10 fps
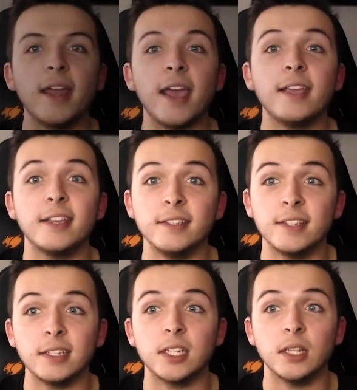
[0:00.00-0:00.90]
a
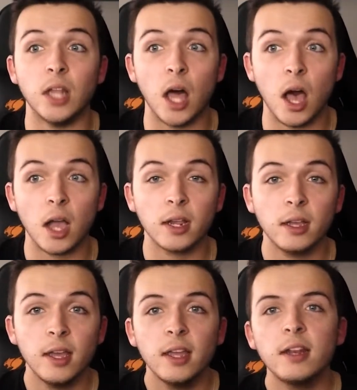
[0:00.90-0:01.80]
Kensington lock.
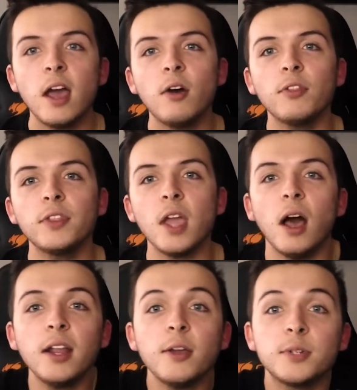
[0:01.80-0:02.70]
Now, the
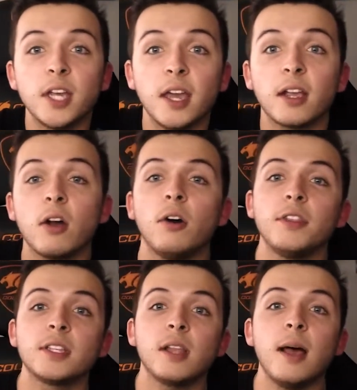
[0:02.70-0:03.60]
audio tech on
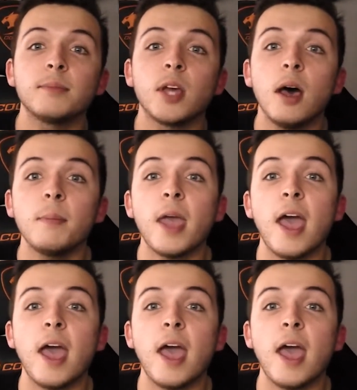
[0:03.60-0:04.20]
this laptop